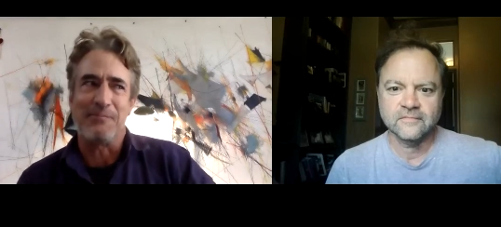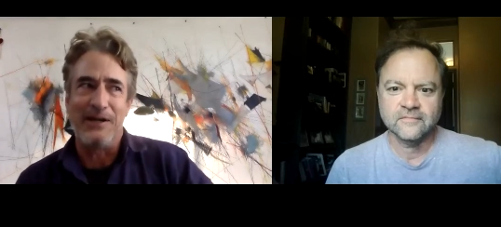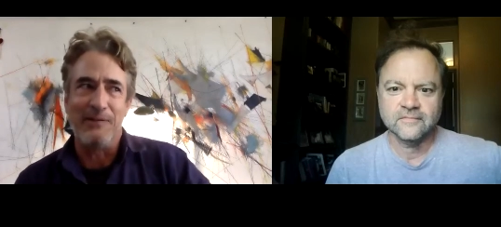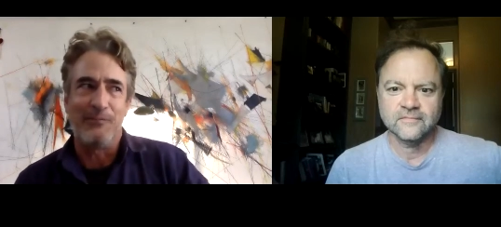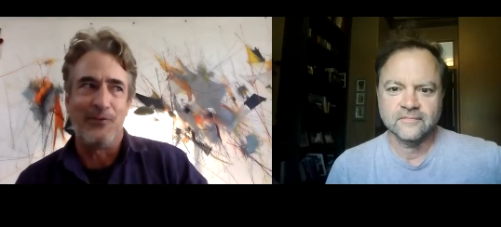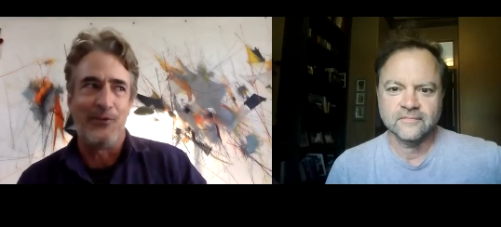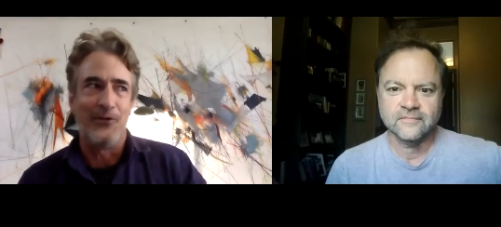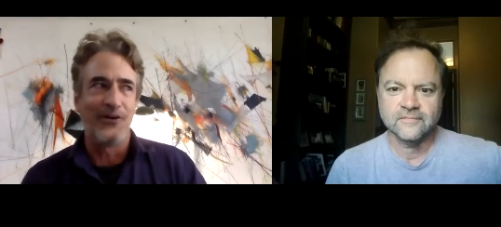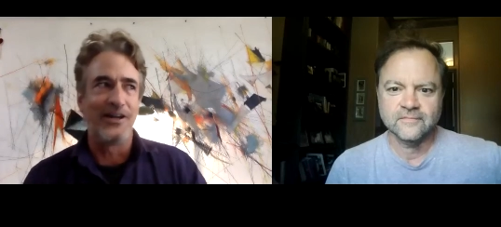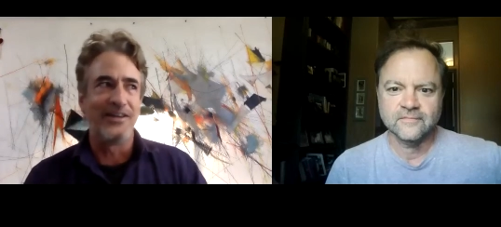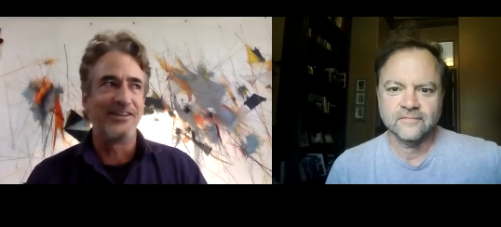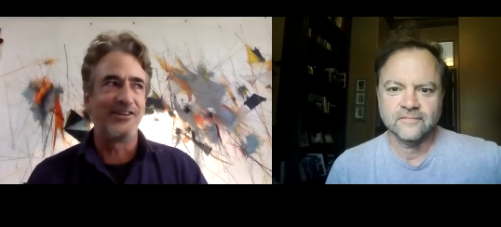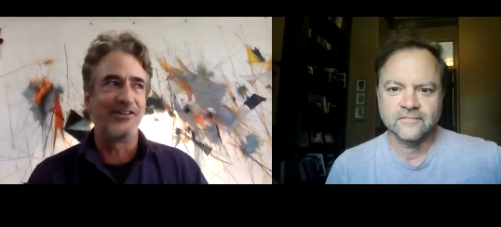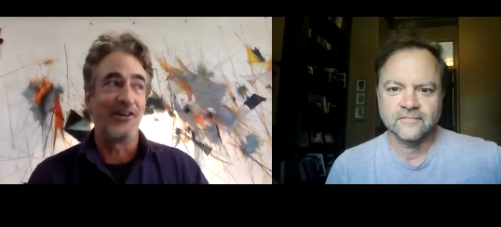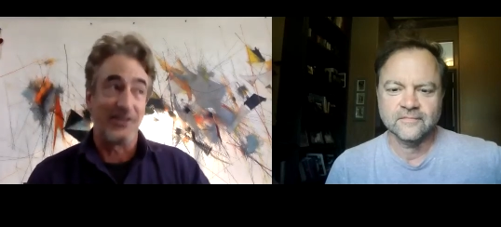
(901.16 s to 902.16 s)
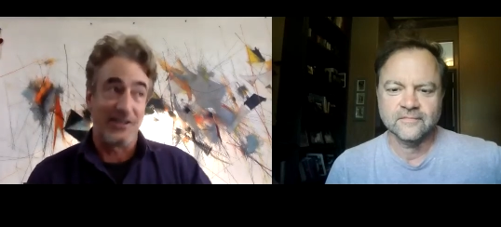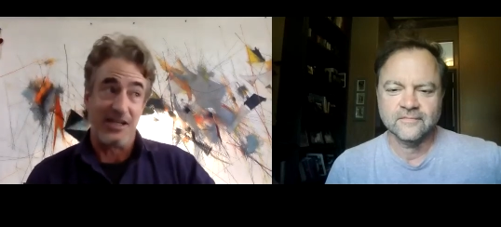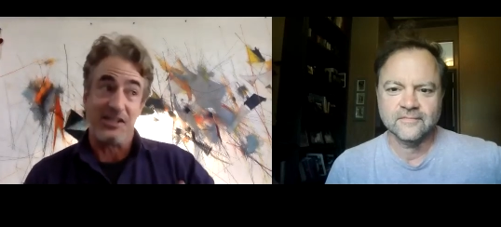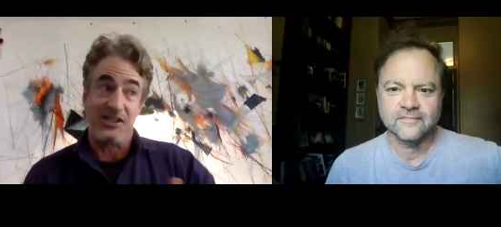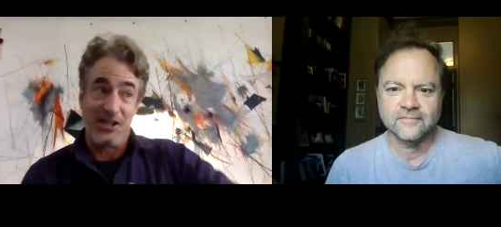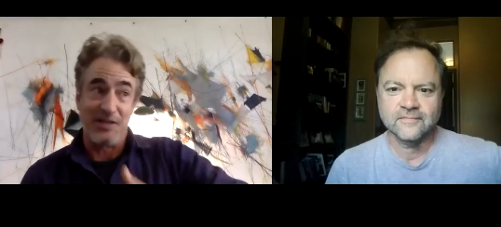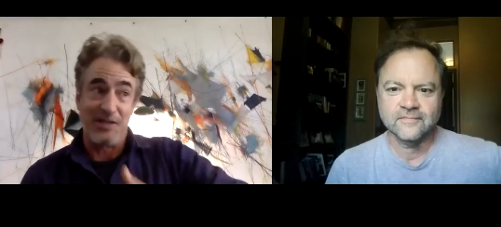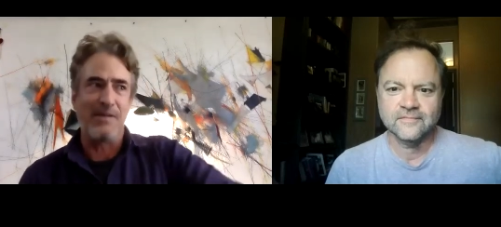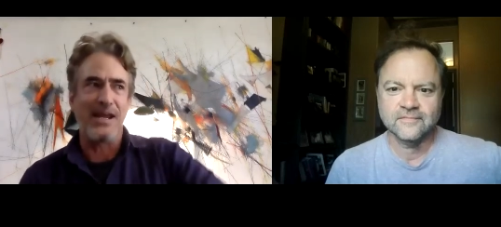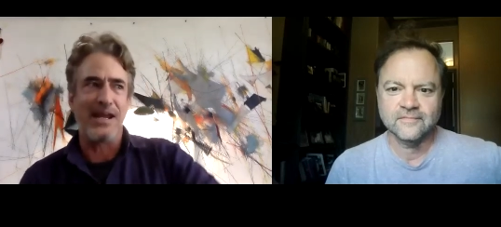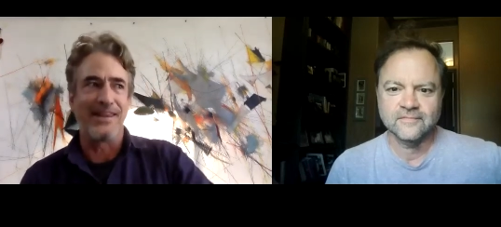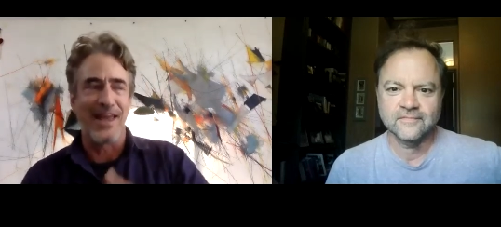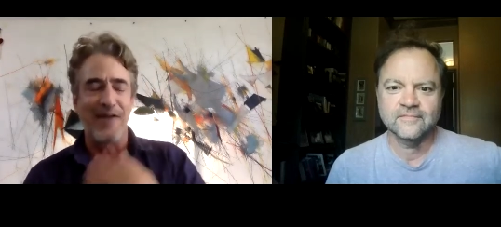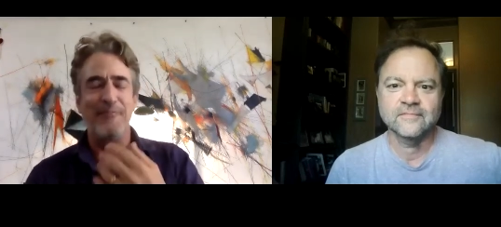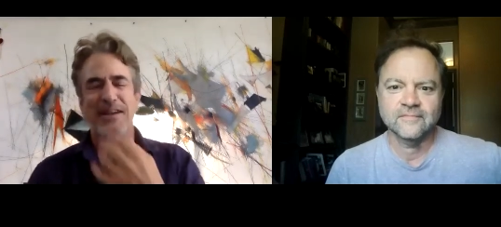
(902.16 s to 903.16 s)
Speaker 1: people and they're auditioning me,
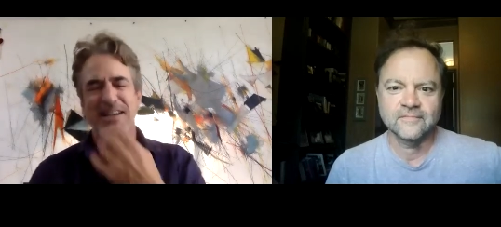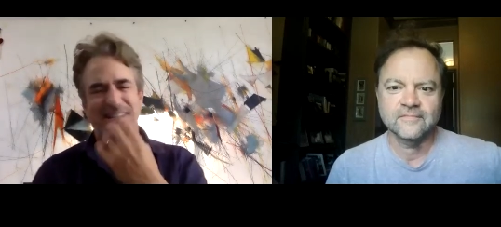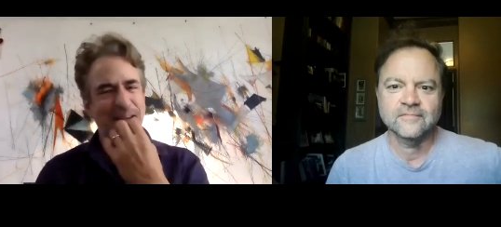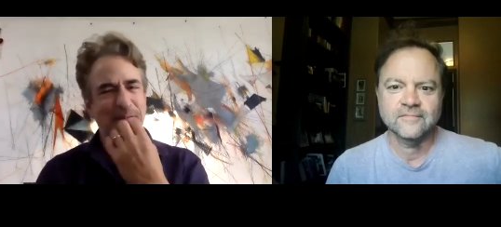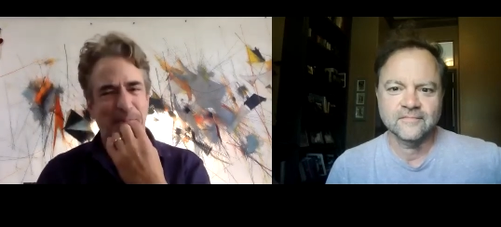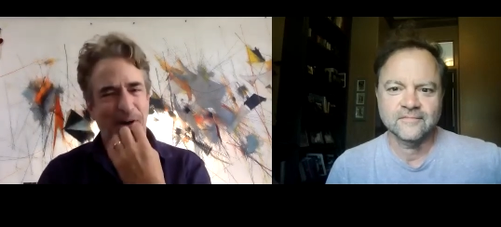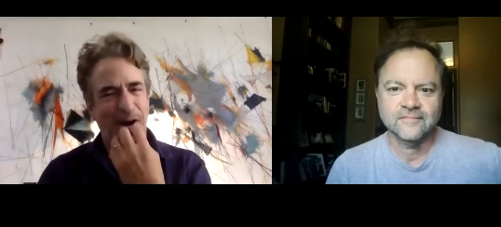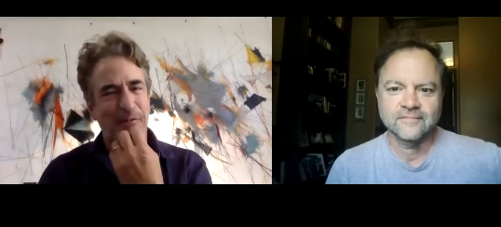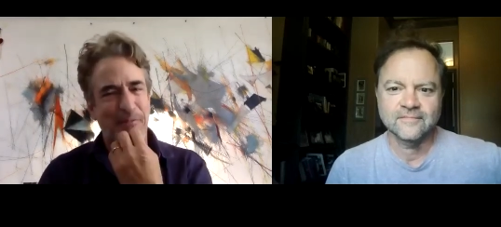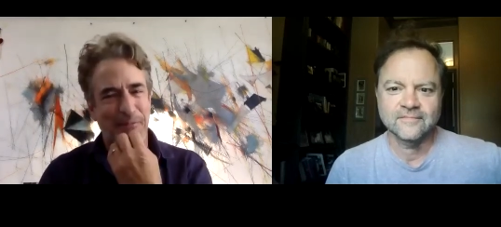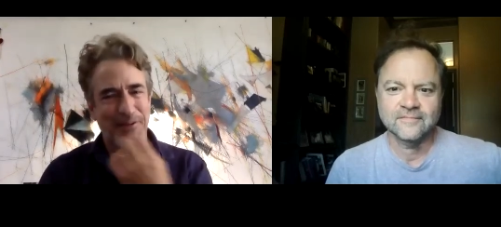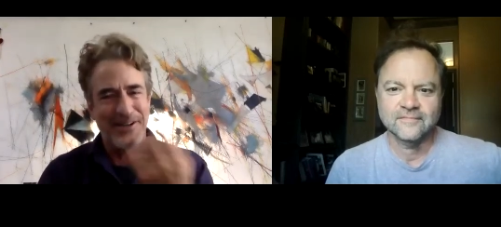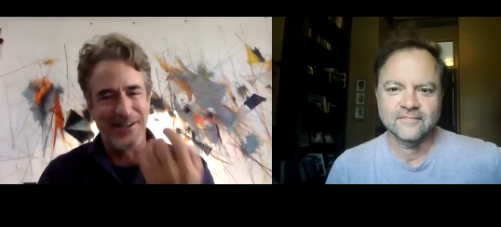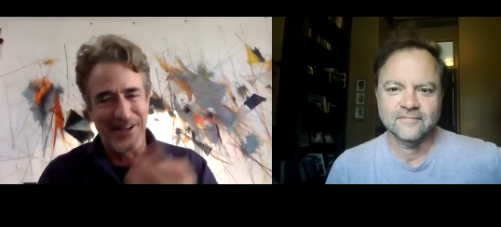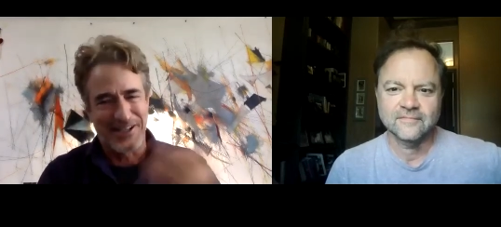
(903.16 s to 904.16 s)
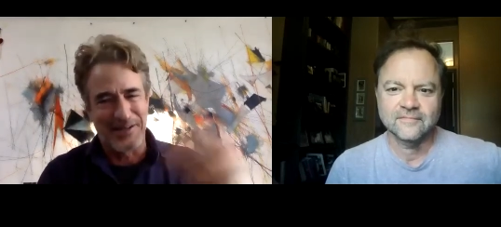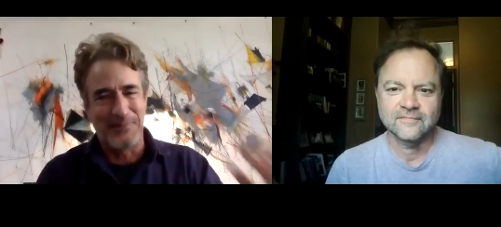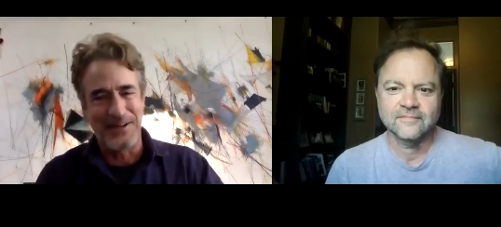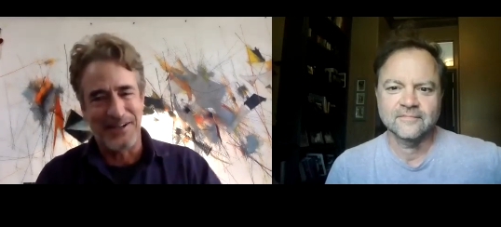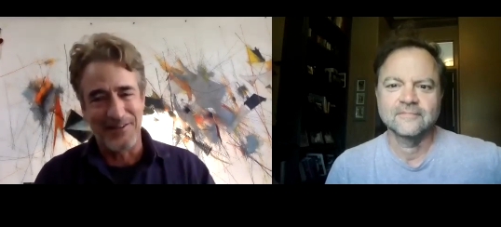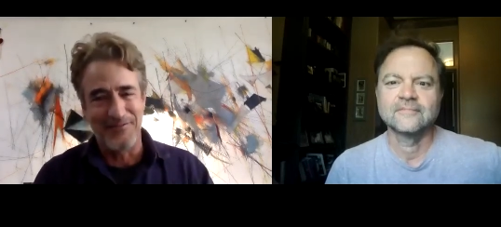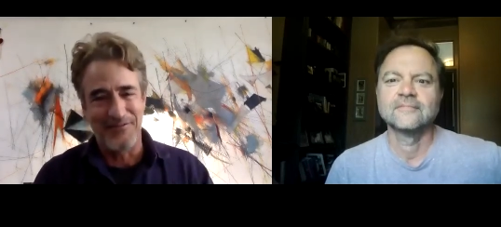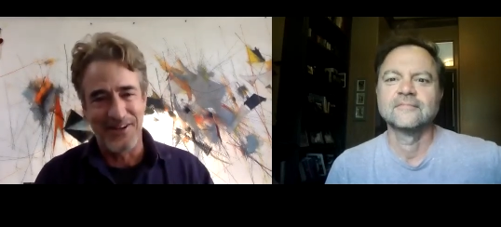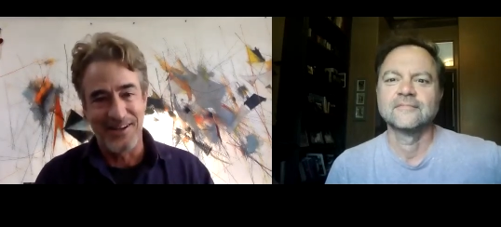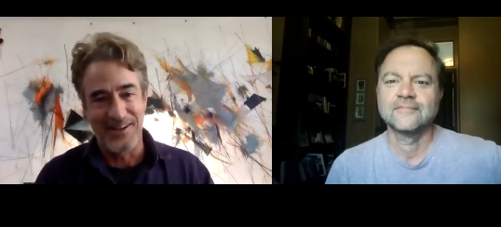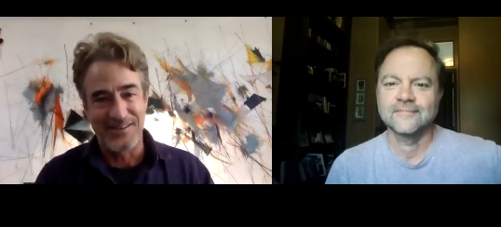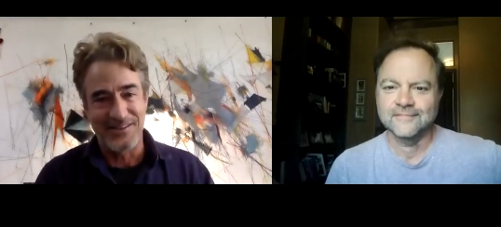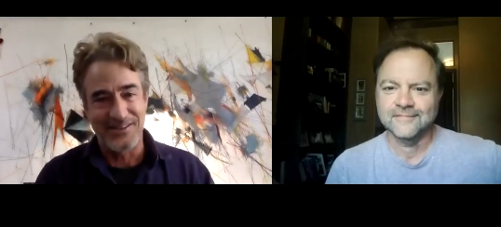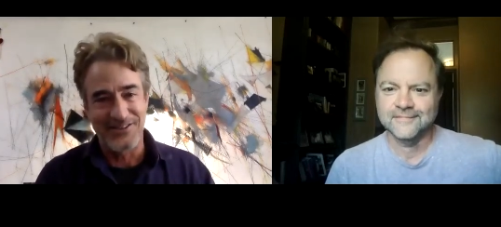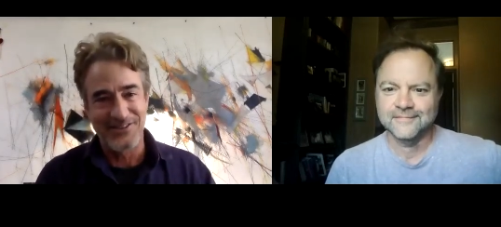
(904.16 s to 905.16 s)
that means they probably need to be
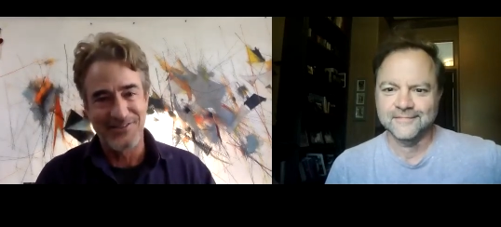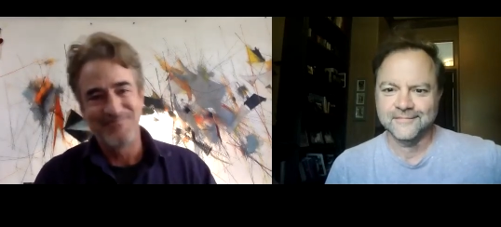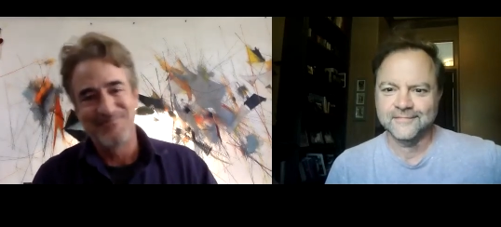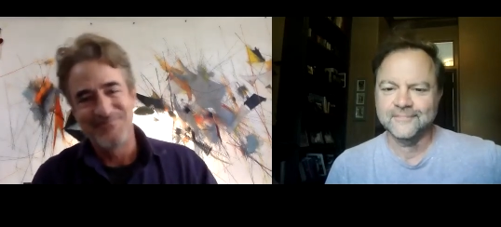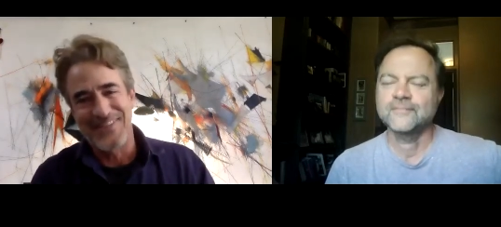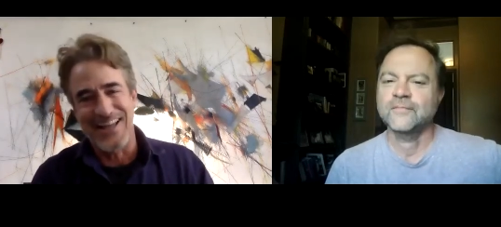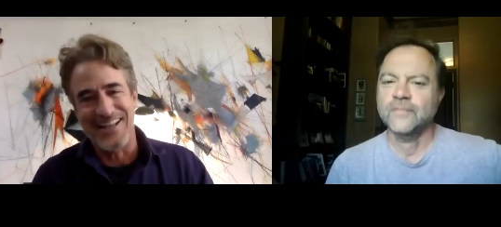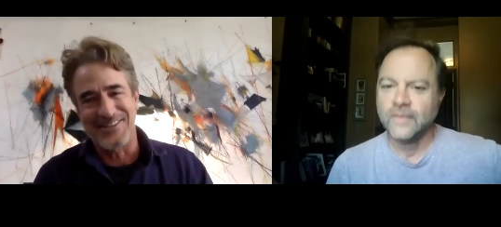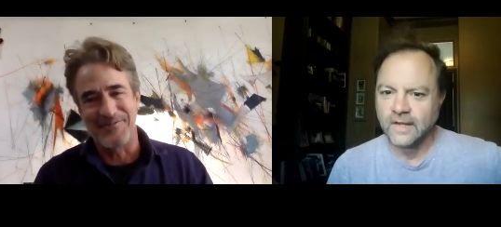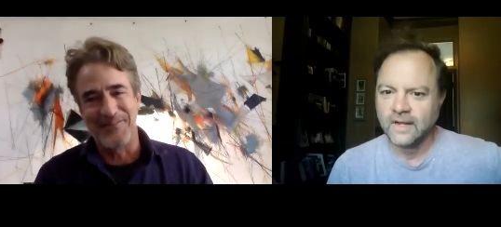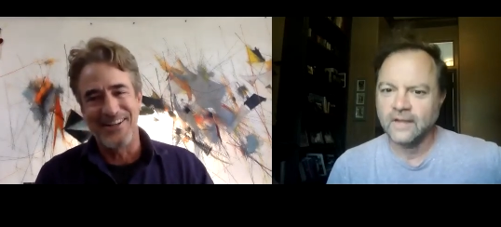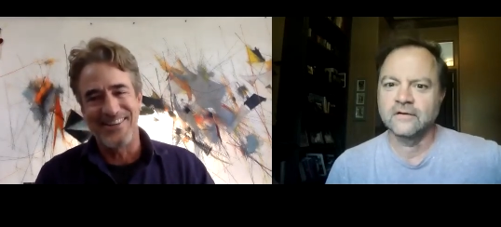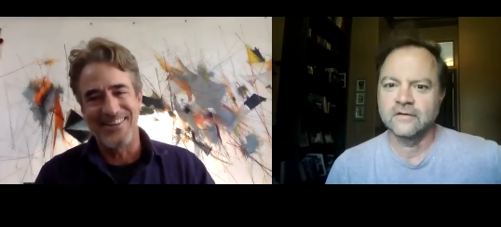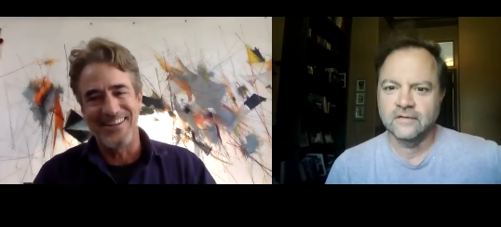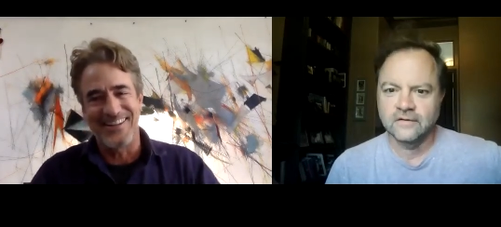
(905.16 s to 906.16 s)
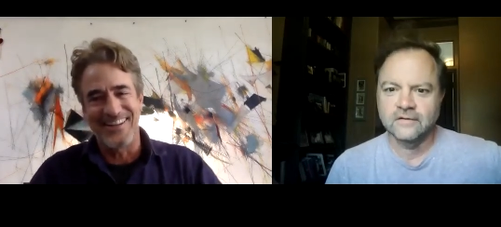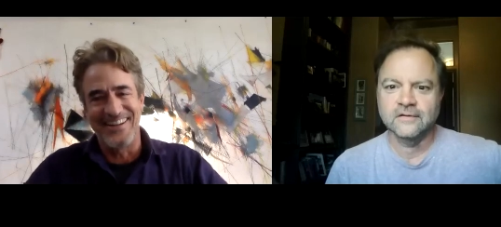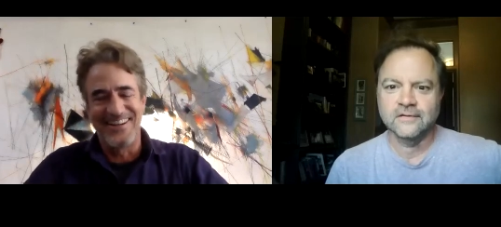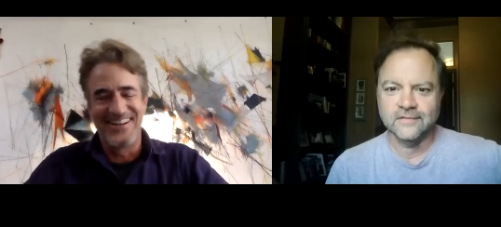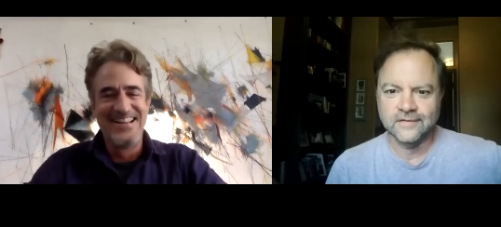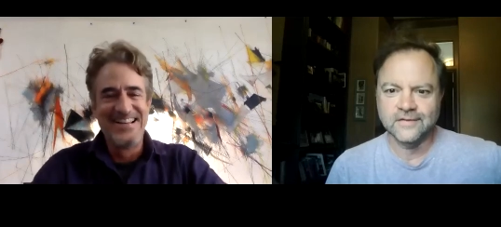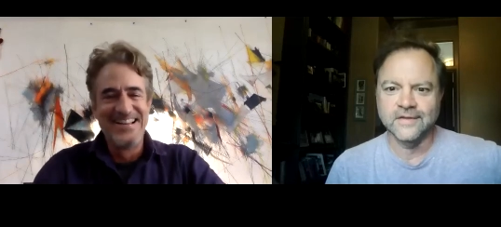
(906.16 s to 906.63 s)
convinced. That's my thinking.